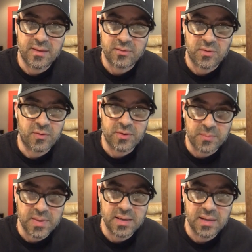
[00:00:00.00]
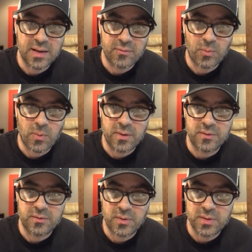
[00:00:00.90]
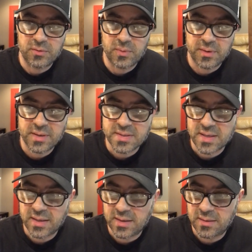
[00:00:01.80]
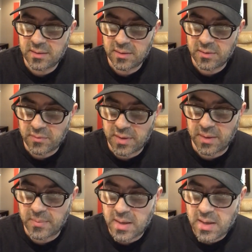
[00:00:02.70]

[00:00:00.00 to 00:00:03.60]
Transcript: That's the first mini he ever won, so he's really excited. Good for him.